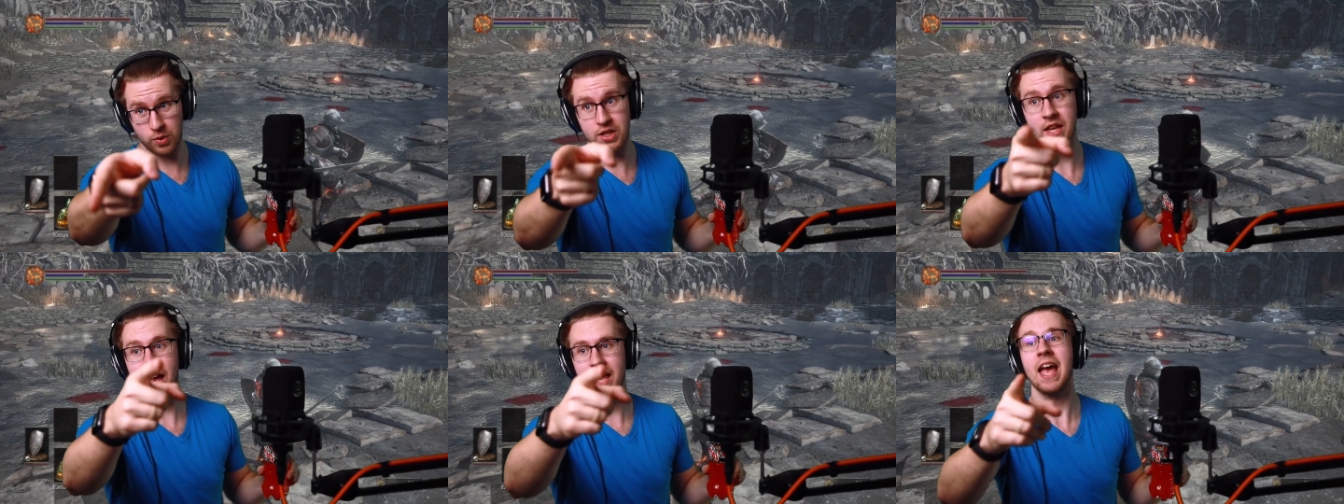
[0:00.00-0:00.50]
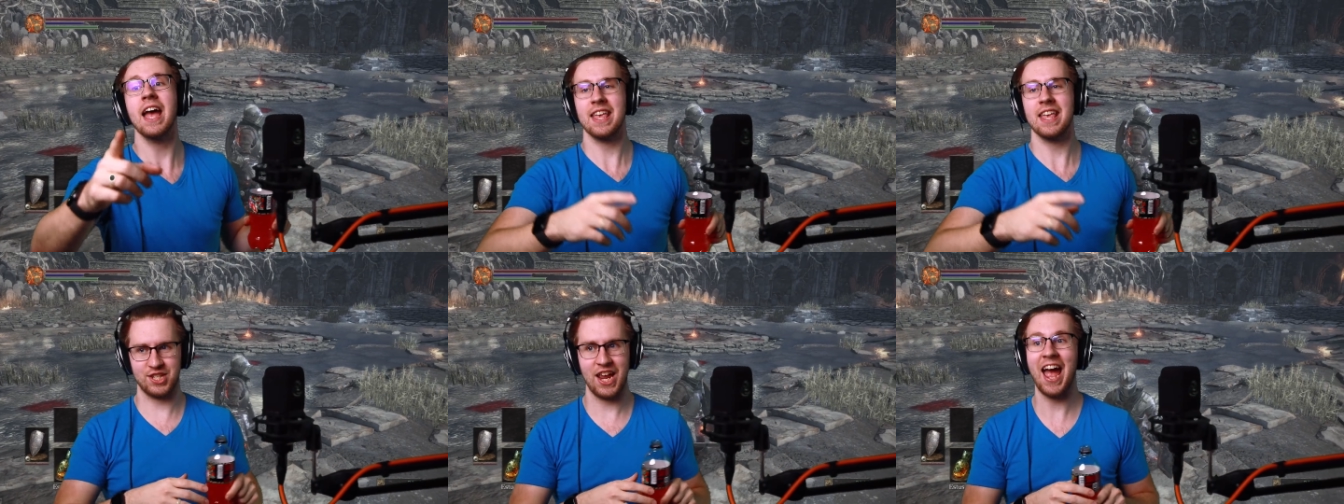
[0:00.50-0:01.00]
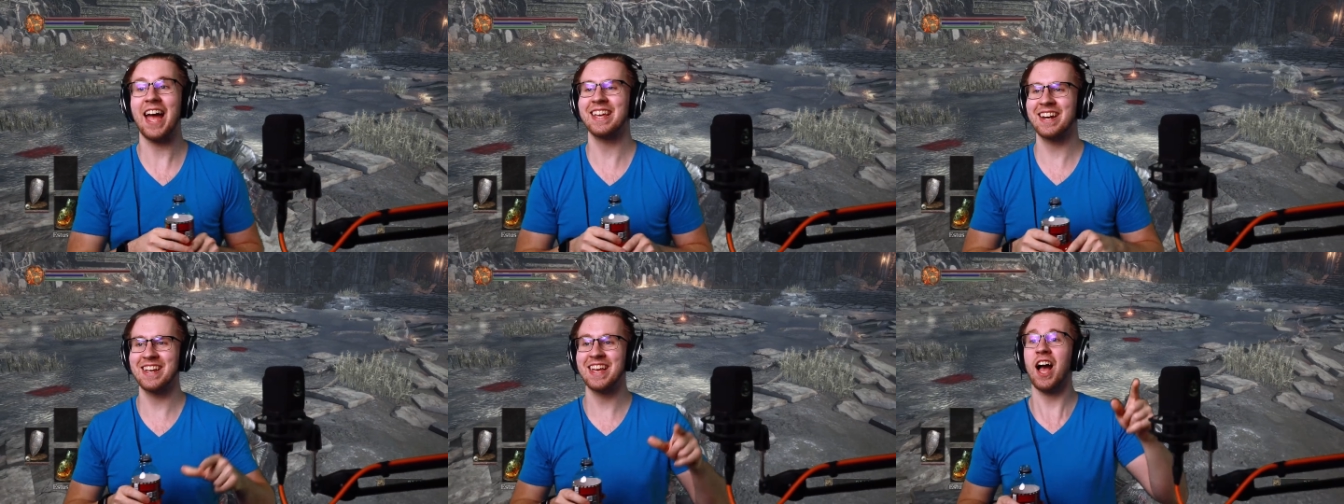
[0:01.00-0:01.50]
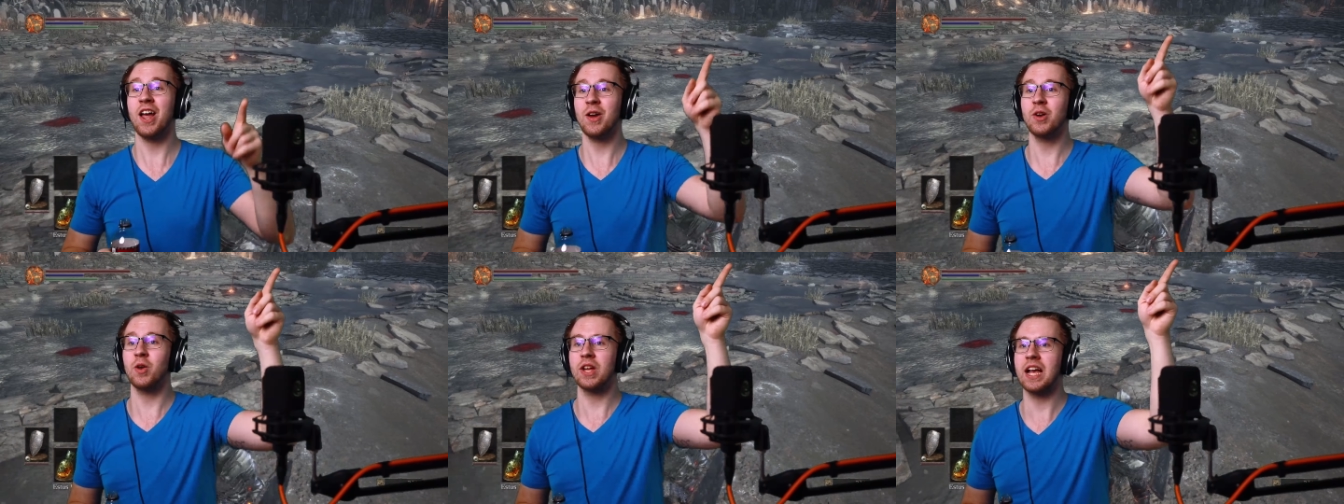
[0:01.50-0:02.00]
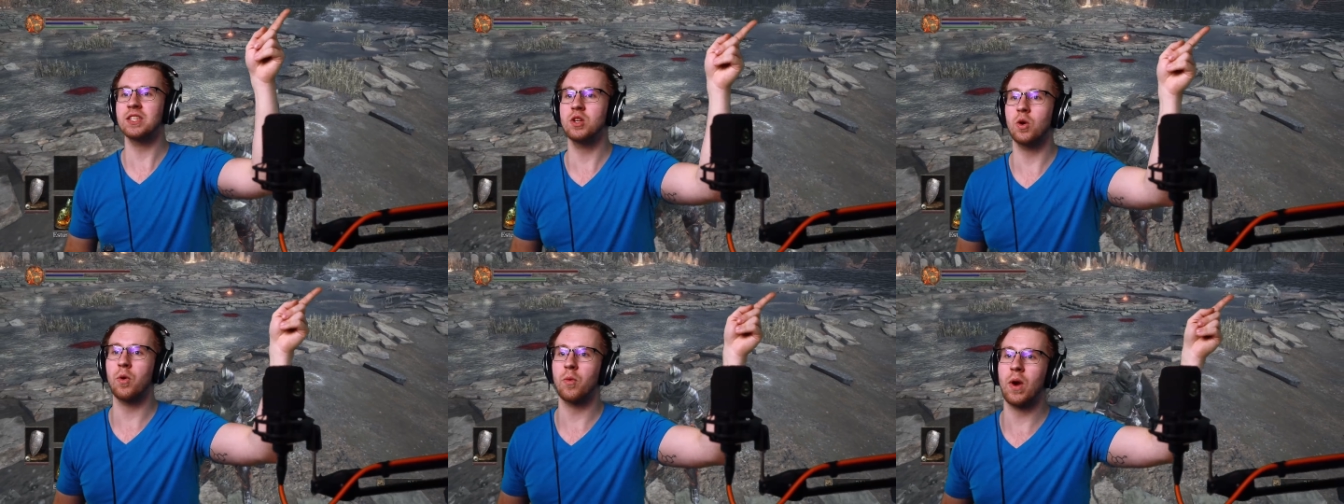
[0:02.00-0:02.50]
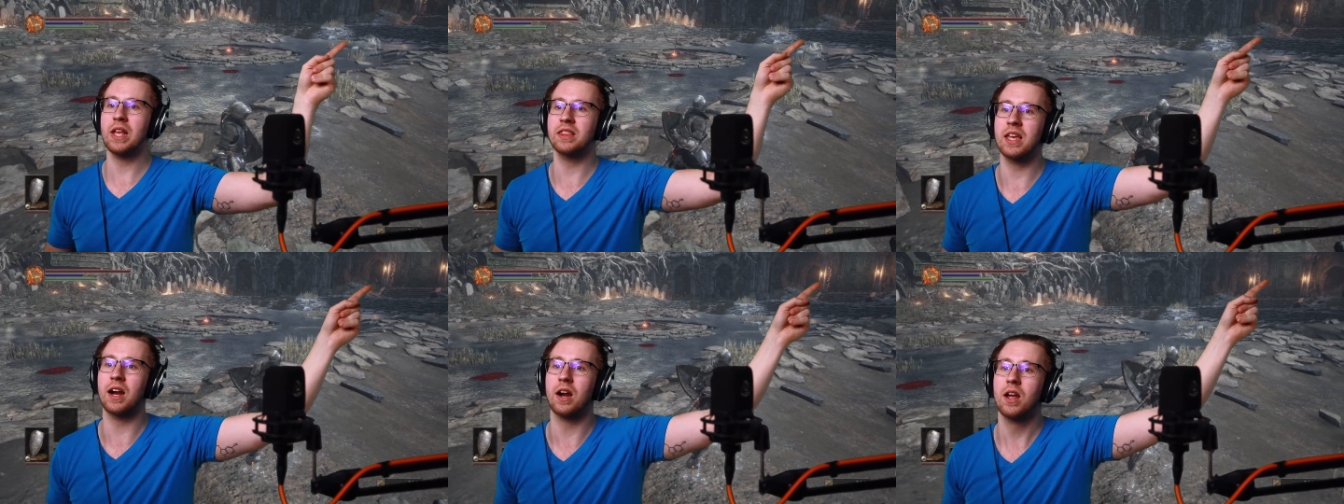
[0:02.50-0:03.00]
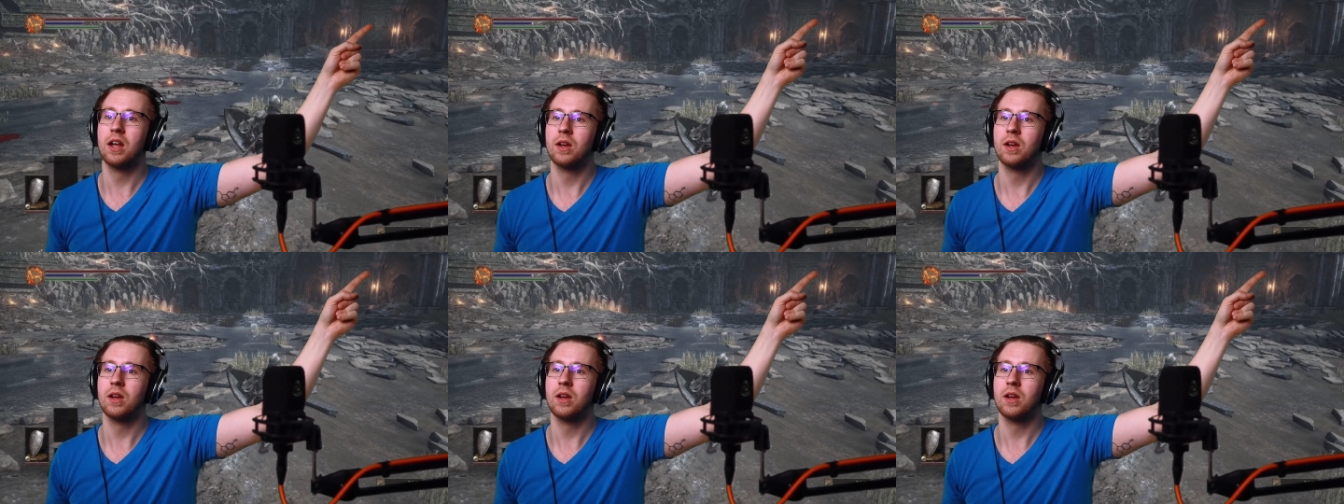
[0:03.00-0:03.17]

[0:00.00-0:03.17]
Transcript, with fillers: Yeah, yeah, your chat. There you go. No, no, guys, no, we're right there.